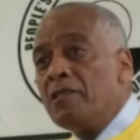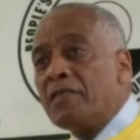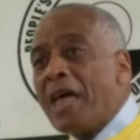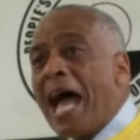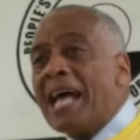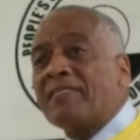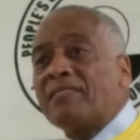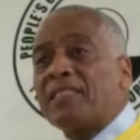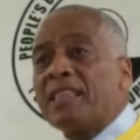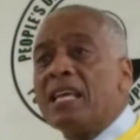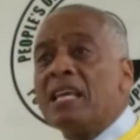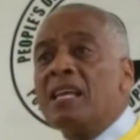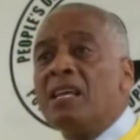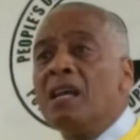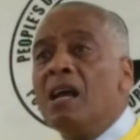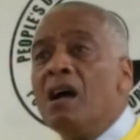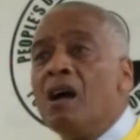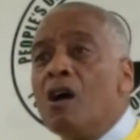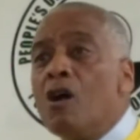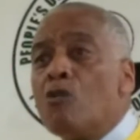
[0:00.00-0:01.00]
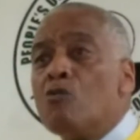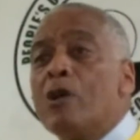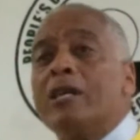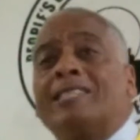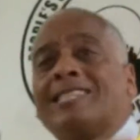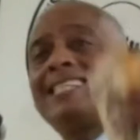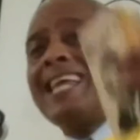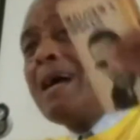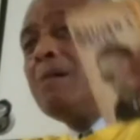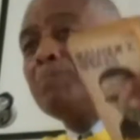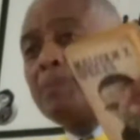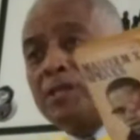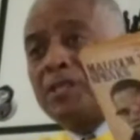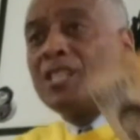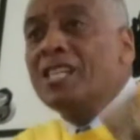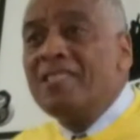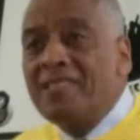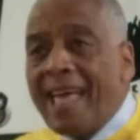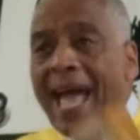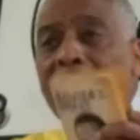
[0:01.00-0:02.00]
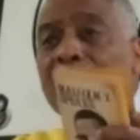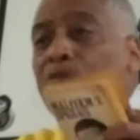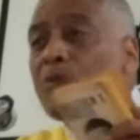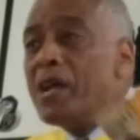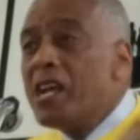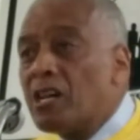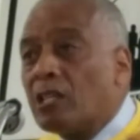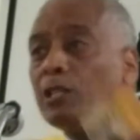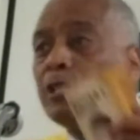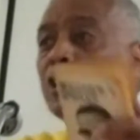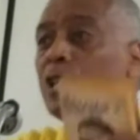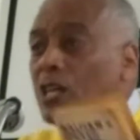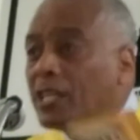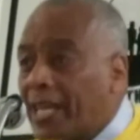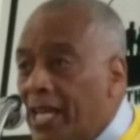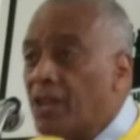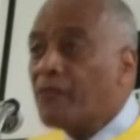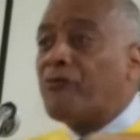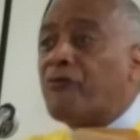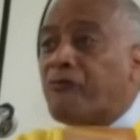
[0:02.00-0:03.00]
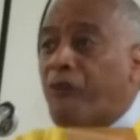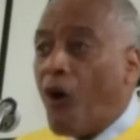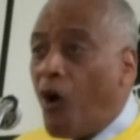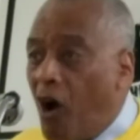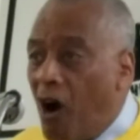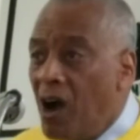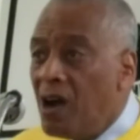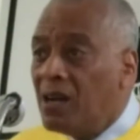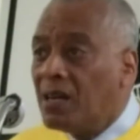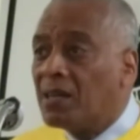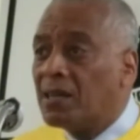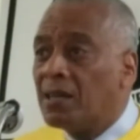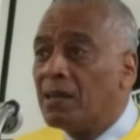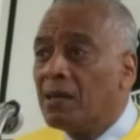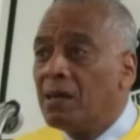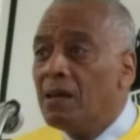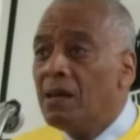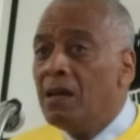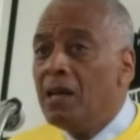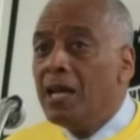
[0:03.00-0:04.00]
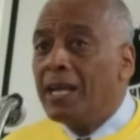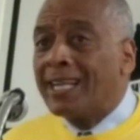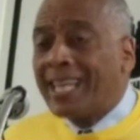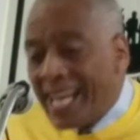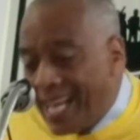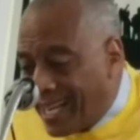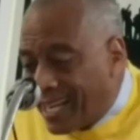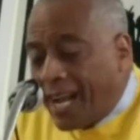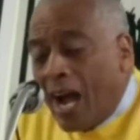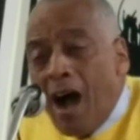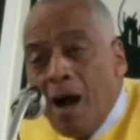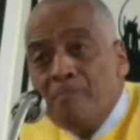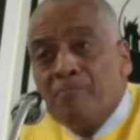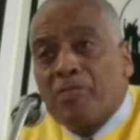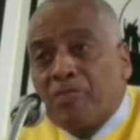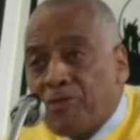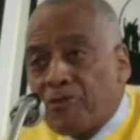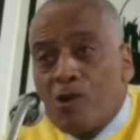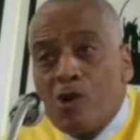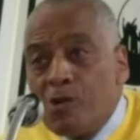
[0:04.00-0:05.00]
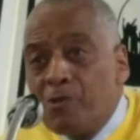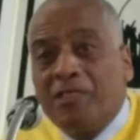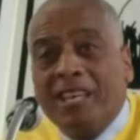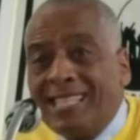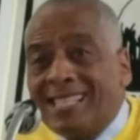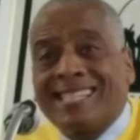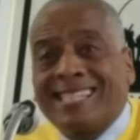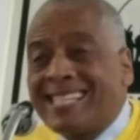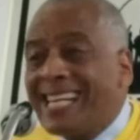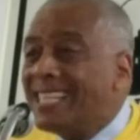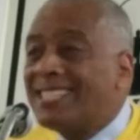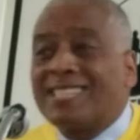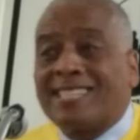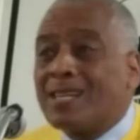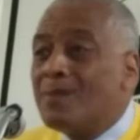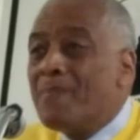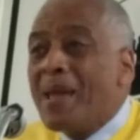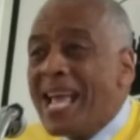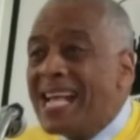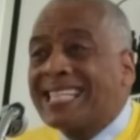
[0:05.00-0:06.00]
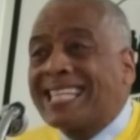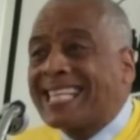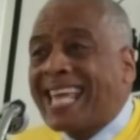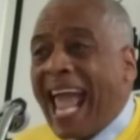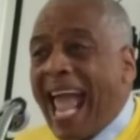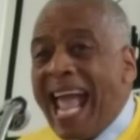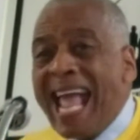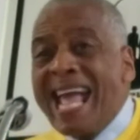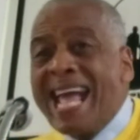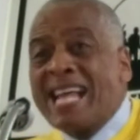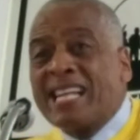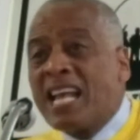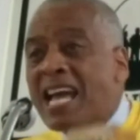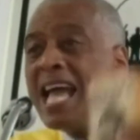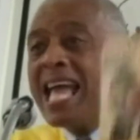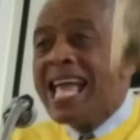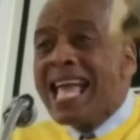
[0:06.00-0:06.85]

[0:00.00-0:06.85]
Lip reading: that the redemption that we are looking for can come through this system. It can't.